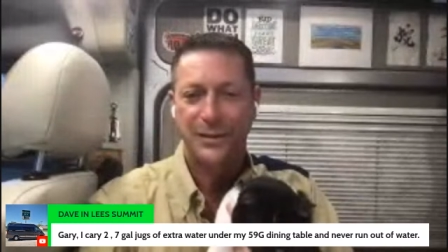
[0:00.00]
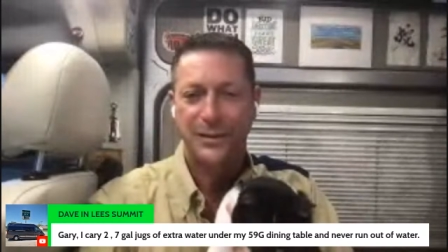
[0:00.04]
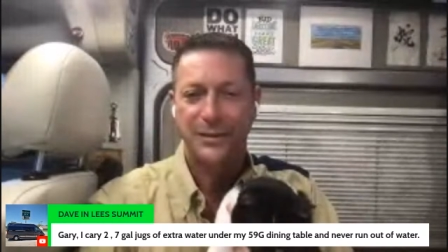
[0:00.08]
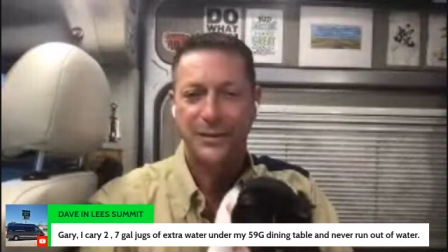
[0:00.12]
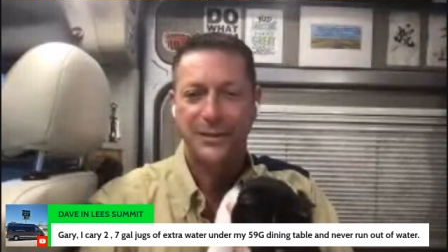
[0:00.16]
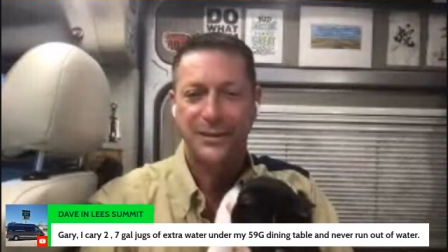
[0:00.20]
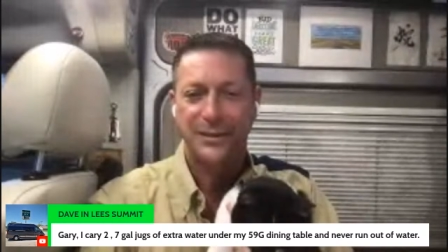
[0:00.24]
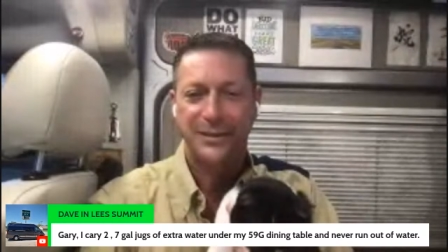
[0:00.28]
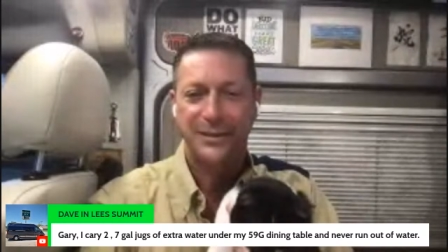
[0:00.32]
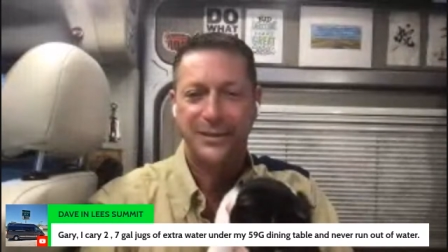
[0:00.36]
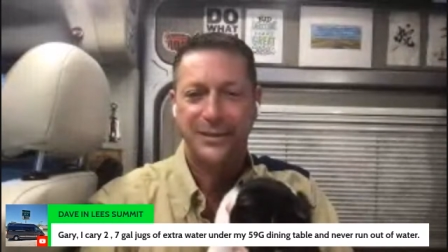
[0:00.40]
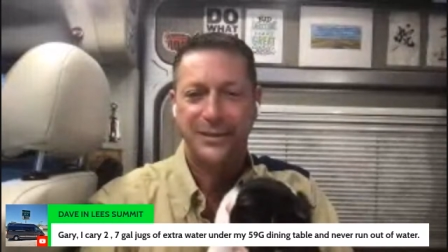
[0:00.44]

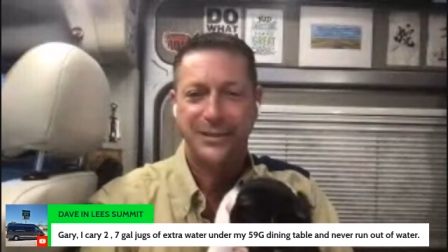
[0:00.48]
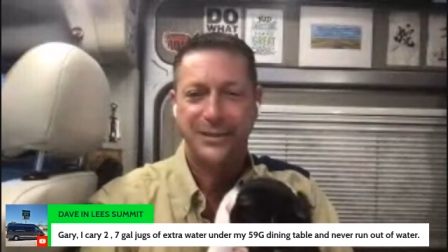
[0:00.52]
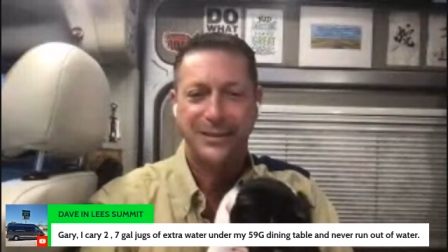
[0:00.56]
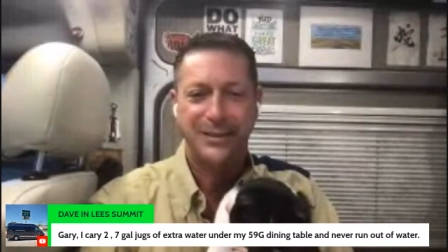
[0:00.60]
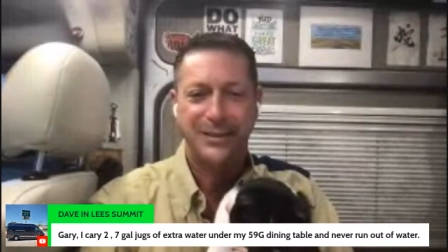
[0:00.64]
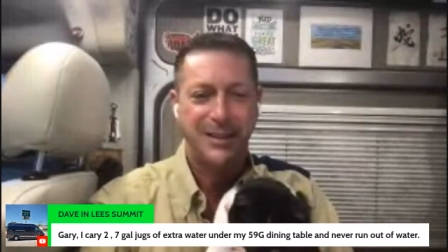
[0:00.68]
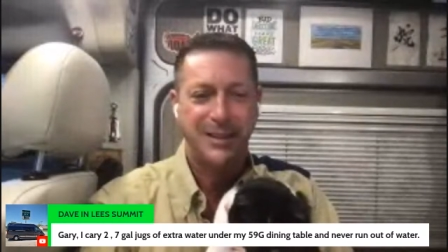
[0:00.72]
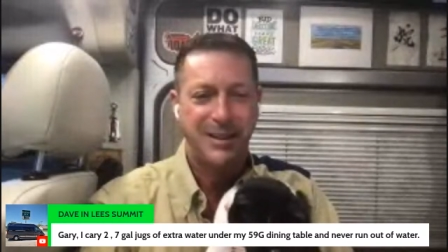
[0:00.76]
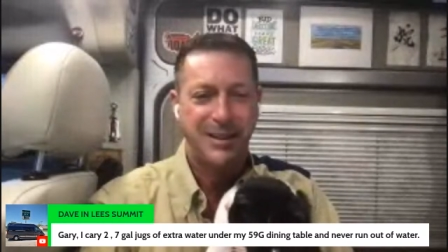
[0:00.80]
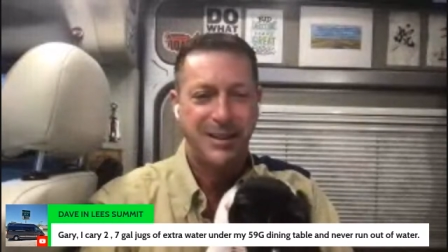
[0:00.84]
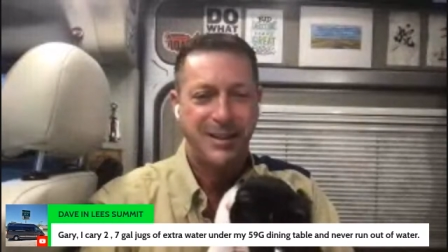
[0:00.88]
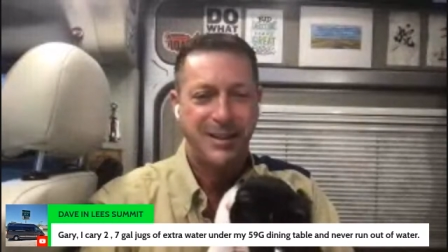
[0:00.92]
Uh,
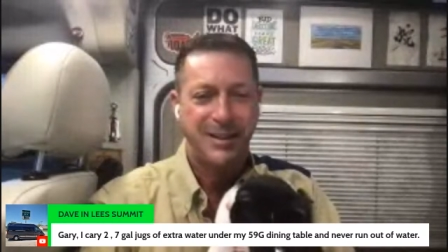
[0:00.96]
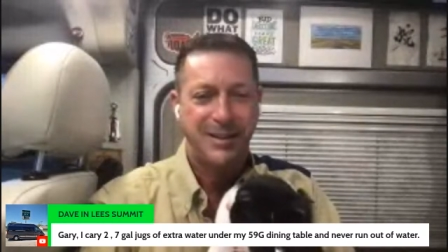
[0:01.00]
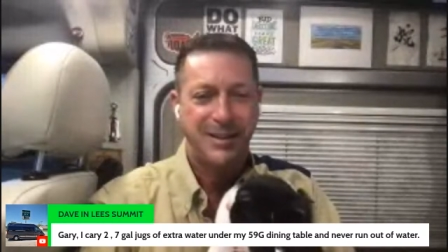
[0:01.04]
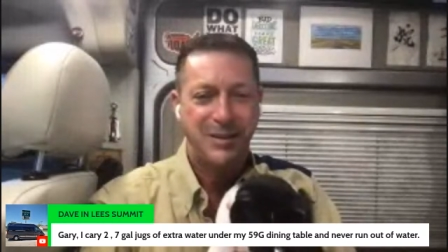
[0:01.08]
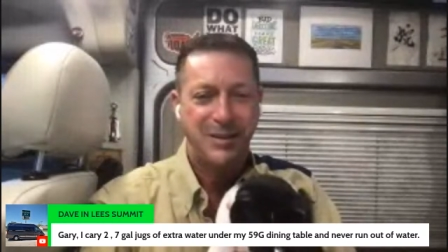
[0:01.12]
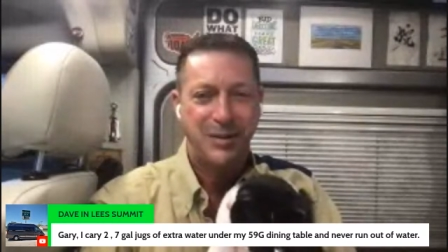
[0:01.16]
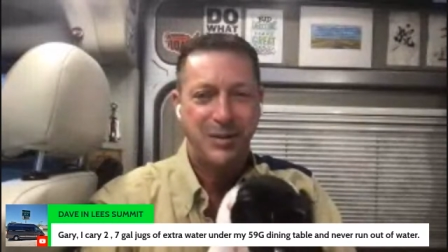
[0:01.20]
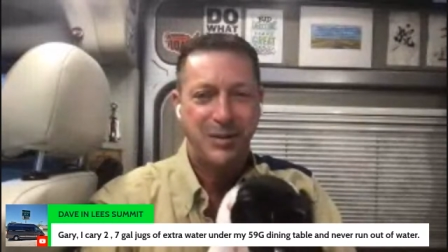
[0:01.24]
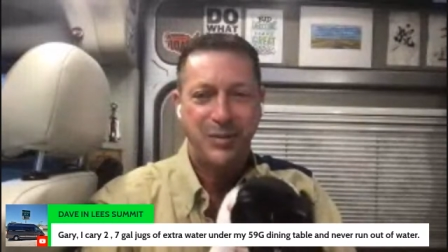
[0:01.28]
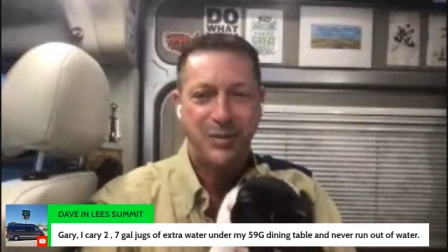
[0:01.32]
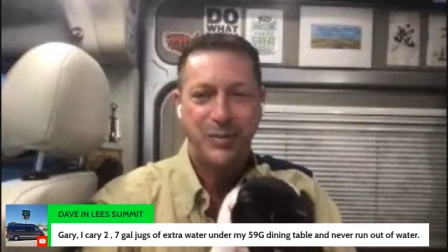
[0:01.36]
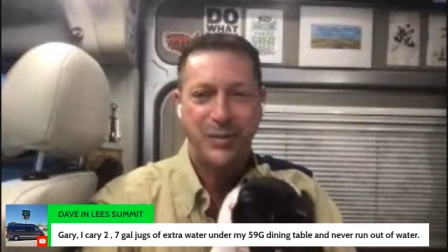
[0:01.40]

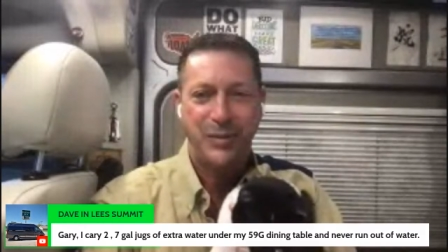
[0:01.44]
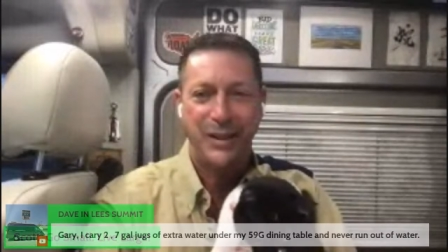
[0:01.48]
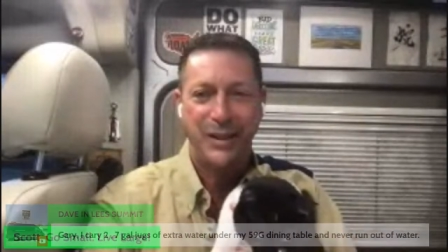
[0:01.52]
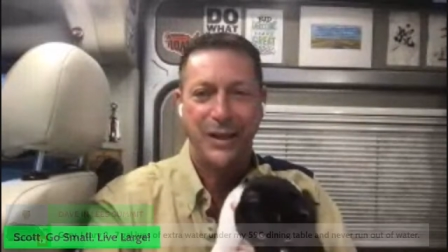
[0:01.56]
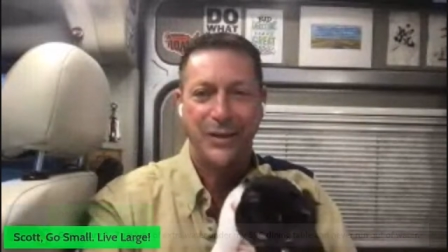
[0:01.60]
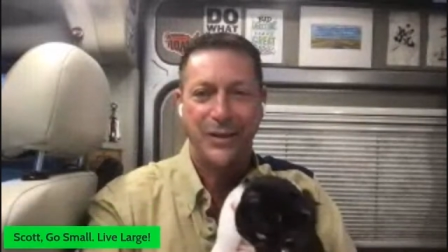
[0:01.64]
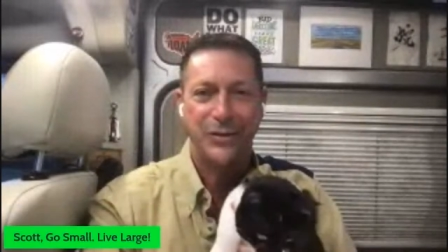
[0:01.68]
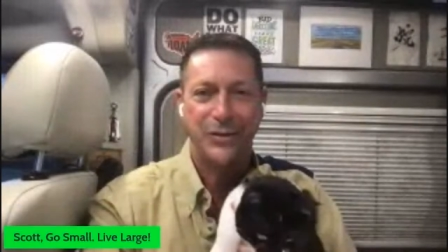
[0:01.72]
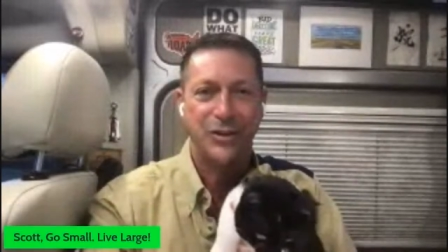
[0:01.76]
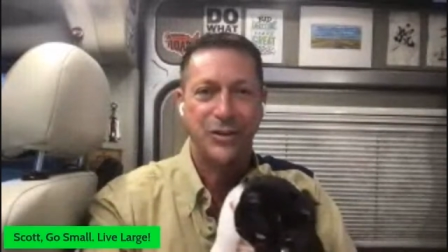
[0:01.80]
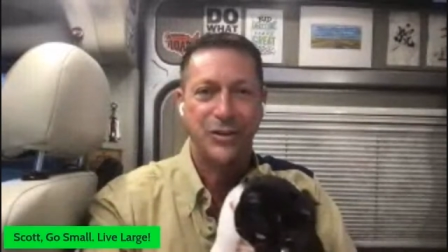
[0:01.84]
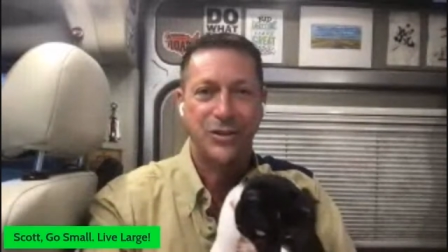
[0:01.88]
but
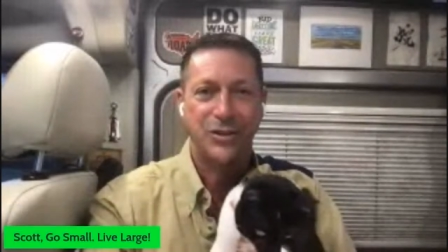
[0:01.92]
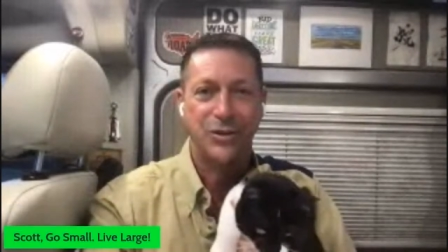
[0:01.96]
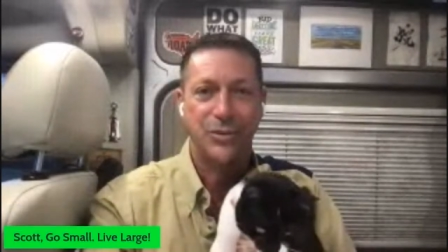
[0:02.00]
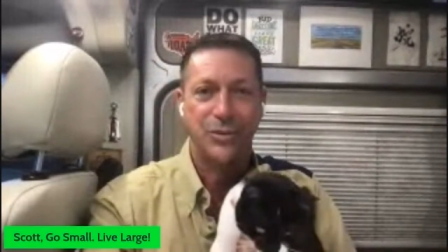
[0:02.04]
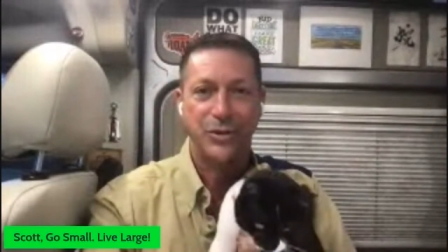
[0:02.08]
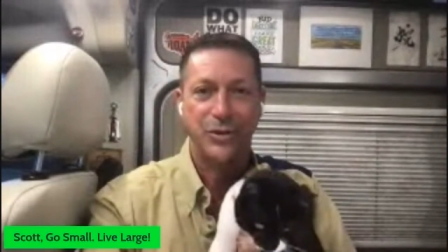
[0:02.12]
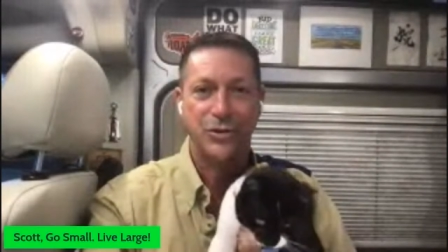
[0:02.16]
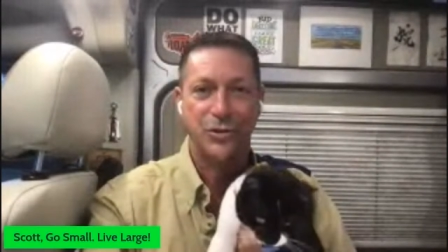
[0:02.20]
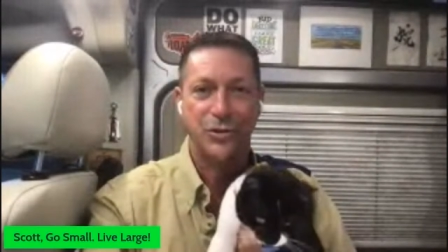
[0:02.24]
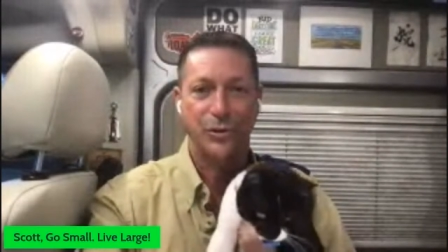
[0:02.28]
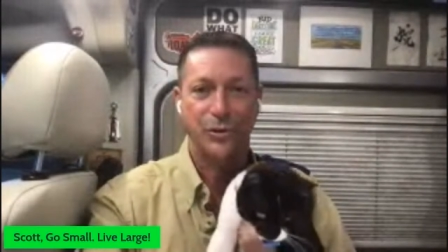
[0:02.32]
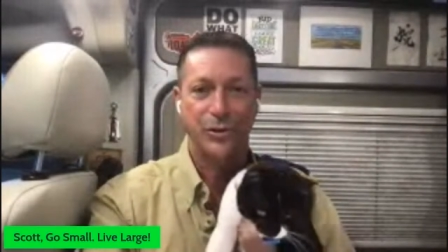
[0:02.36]
yeah, there's just so
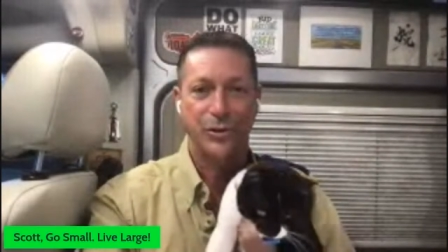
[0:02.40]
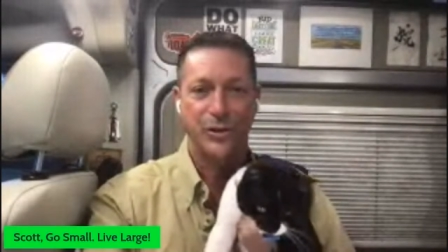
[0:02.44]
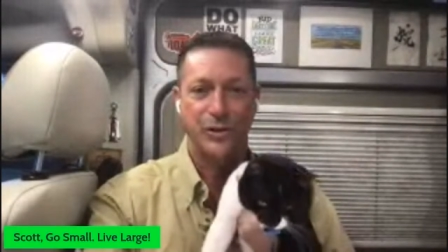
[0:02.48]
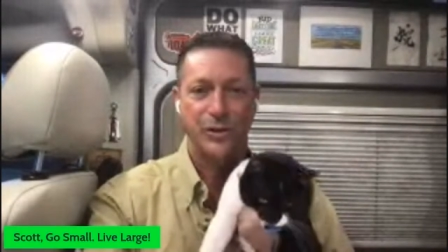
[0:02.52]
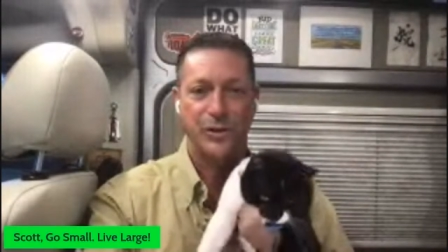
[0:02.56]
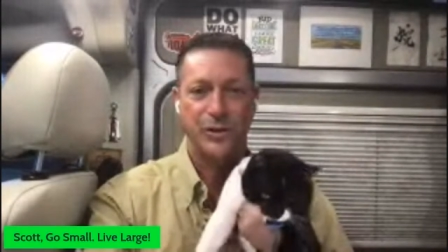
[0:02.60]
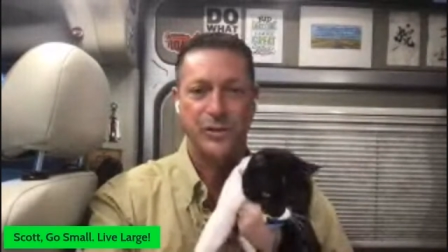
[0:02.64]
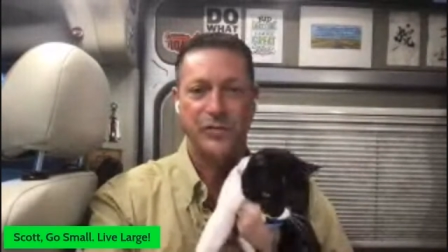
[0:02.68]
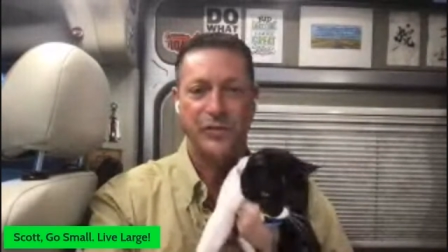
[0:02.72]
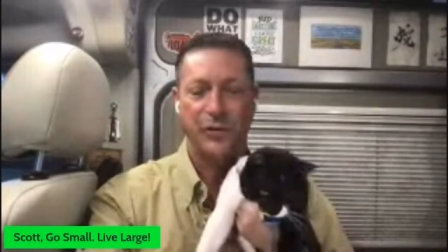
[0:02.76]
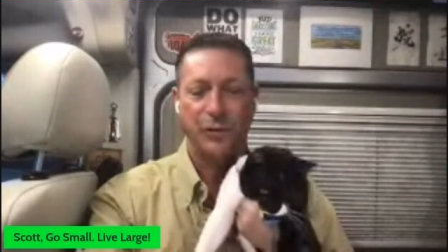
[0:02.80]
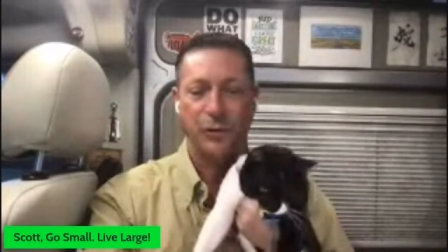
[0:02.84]
much storage
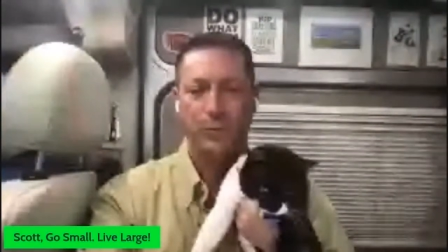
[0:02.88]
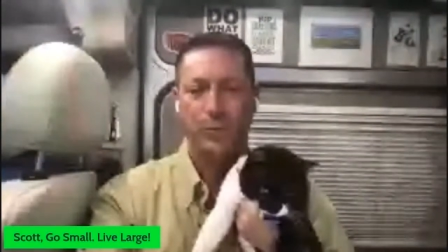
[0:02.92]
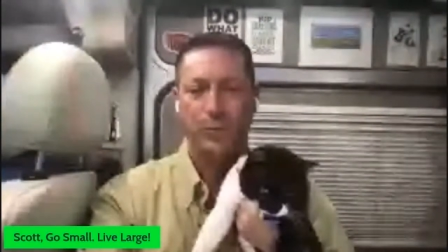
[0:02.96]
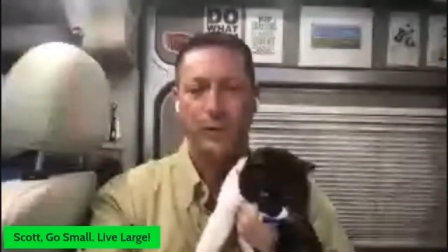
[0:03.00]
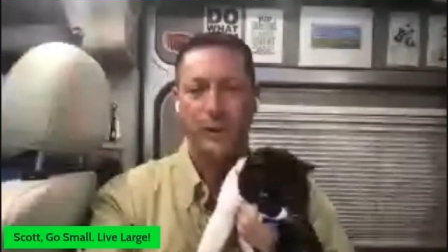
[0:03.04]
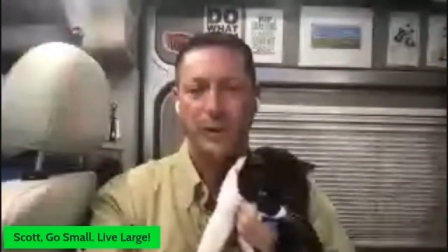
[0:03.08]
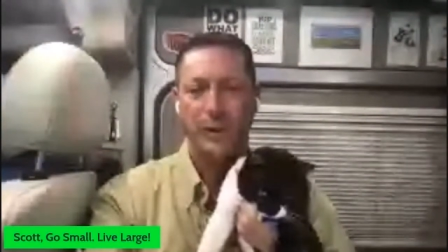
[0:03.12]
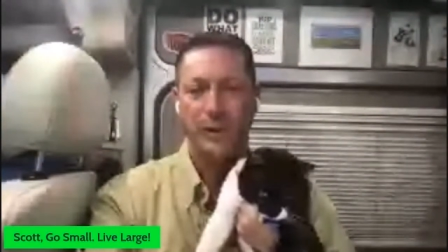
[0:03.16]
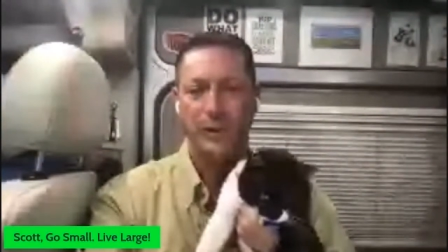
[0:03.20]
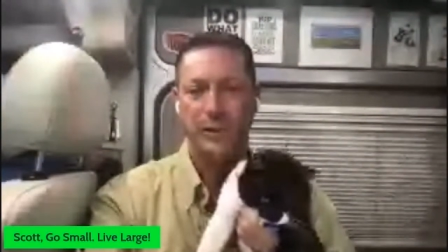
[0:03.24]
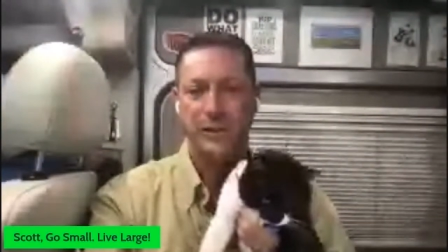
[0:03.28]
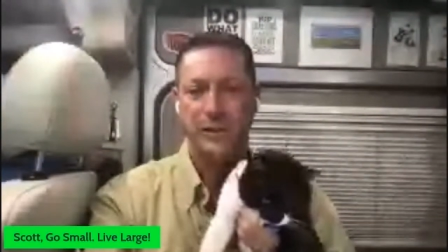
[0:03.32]
in this floor
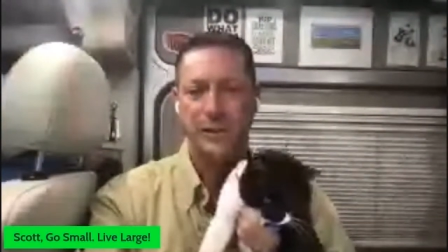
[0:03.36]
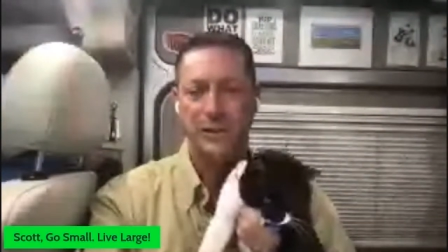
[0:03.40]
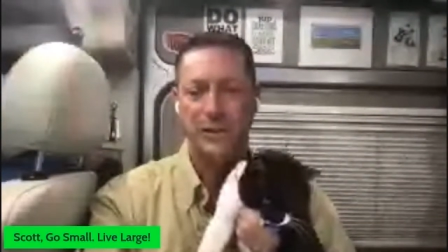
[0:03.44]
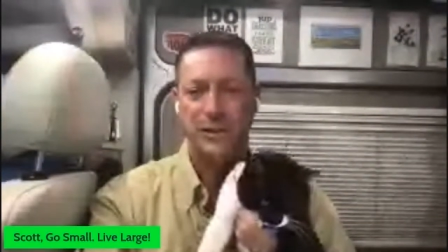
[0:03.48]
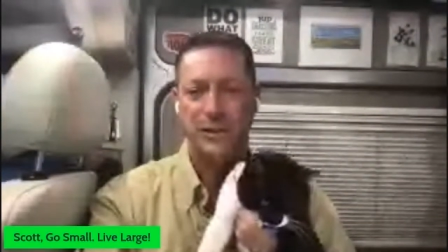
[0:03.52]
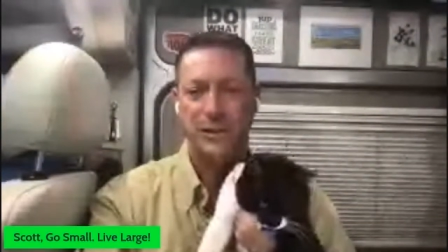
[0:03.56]
plan.